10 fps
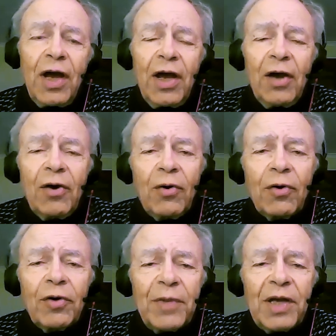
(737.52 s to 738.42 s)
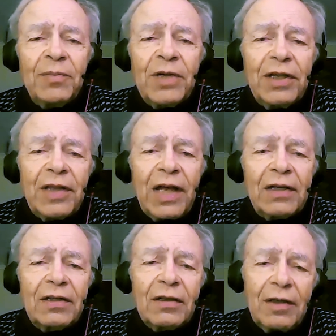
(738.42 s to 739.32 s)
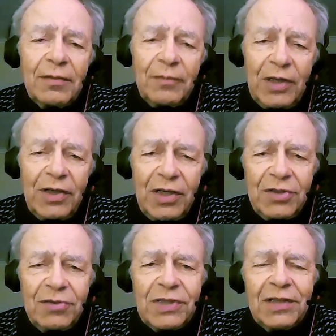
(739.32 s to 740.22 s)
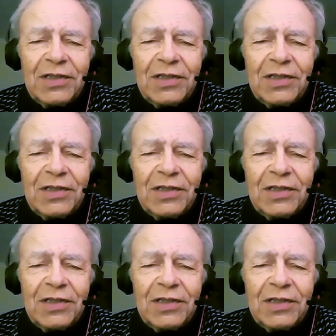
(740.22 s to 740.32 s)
Or it may be that, and as you said,